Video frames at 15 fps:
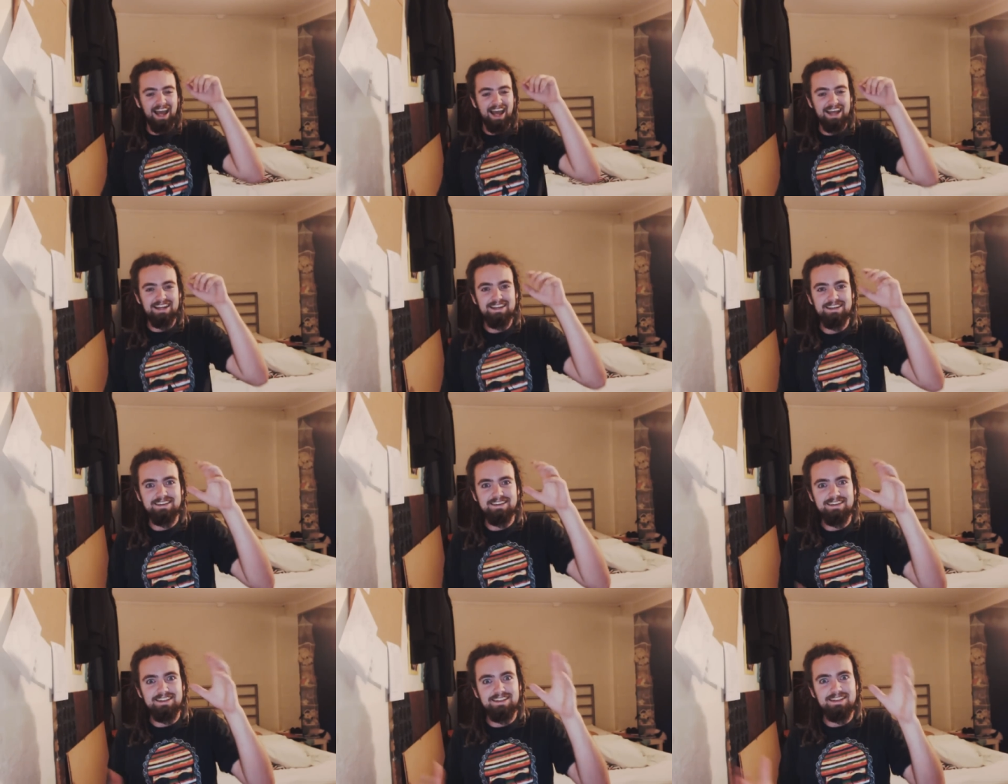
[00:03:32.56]
and
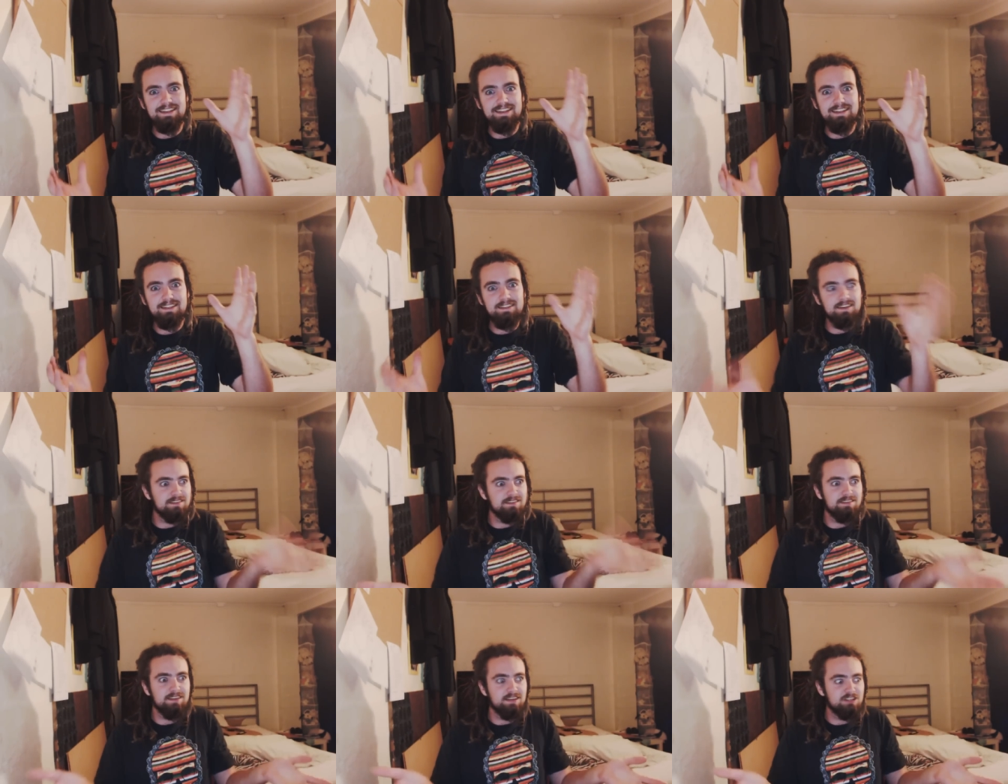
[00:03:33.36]
that's
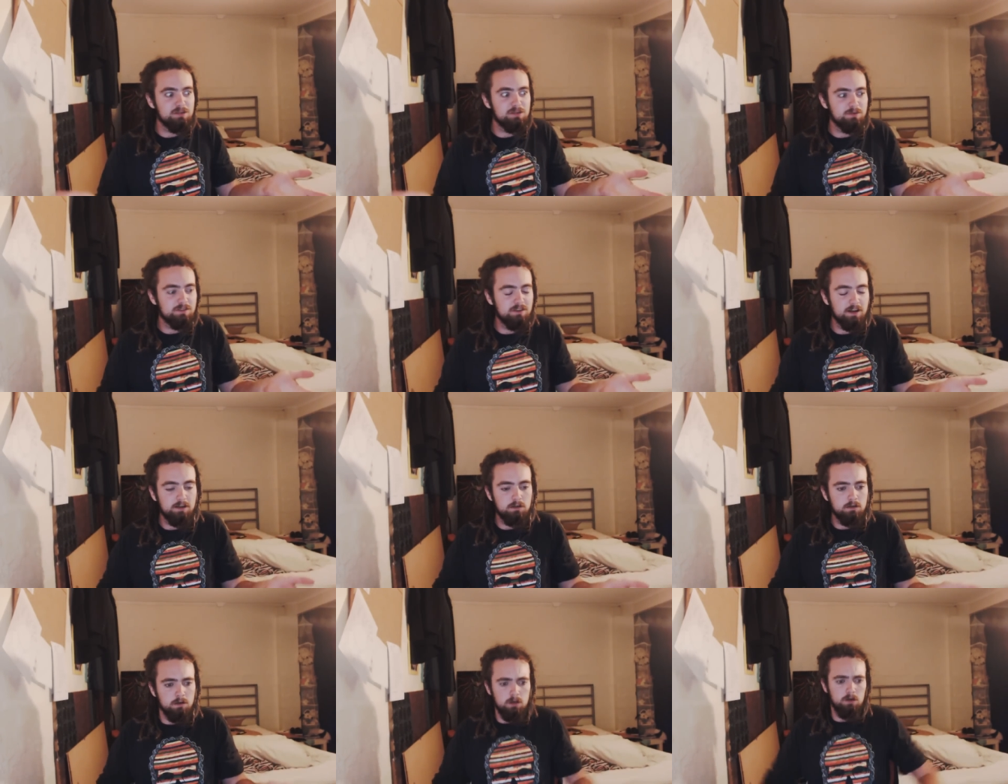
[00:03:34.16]
the thing. She was like,
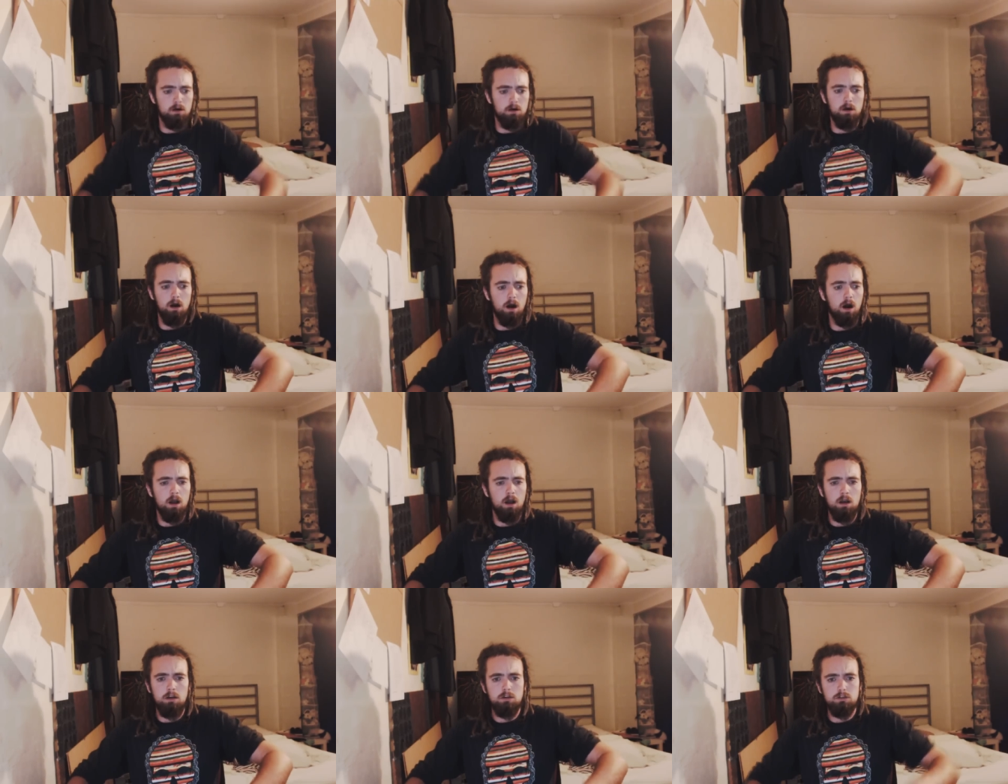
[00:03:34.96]
oh,
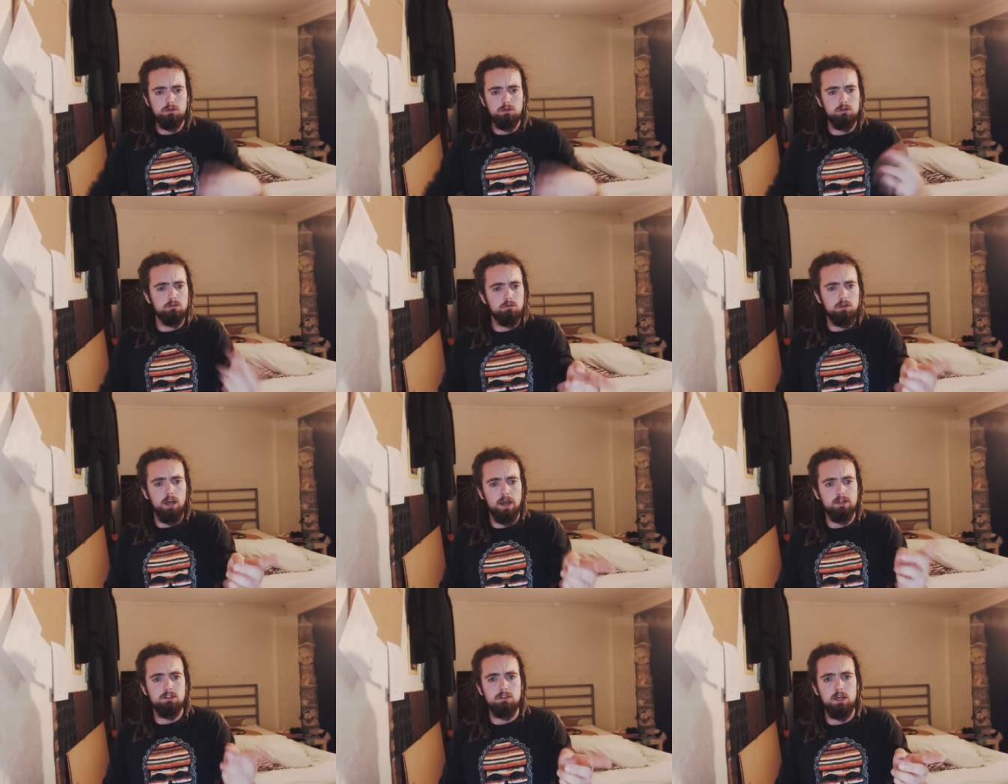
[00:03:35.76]
you, you
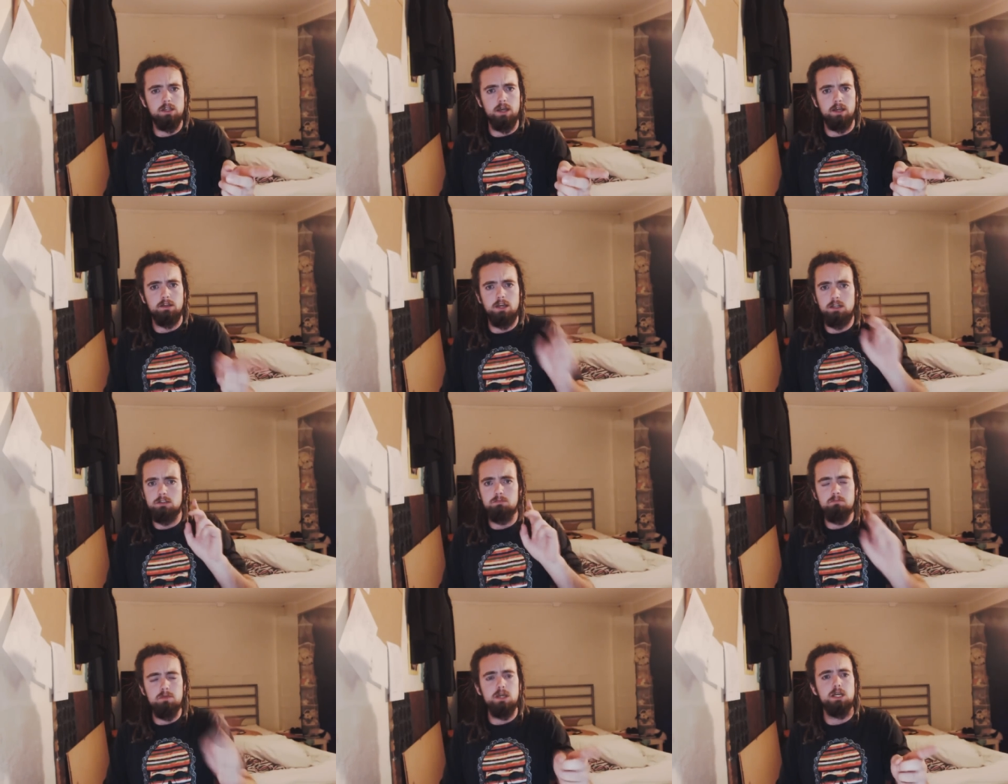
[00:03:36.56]
can't say that.
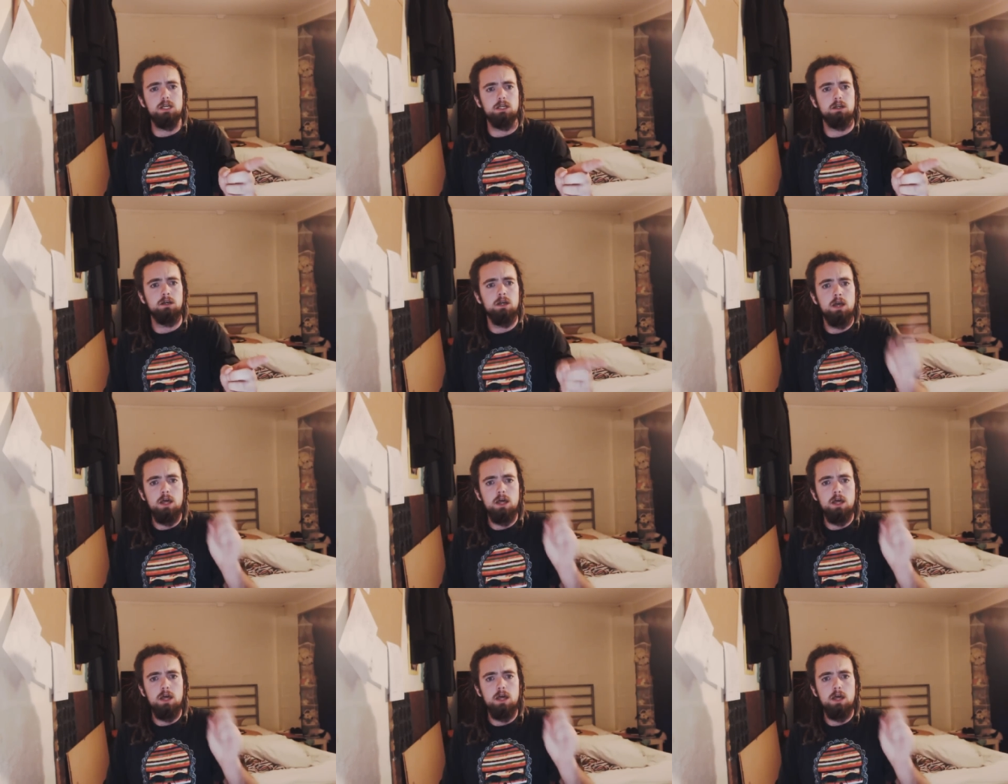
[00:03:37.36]
That's mean.